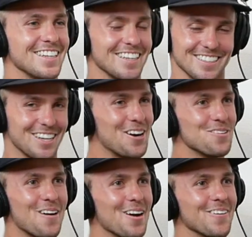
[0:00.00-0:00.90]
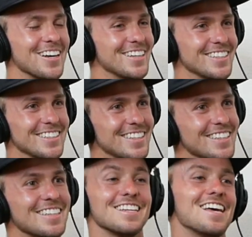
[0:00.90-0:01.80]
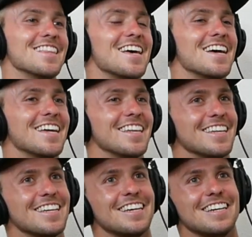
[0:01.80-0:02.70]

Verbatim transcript: it's going my way, dude. And then,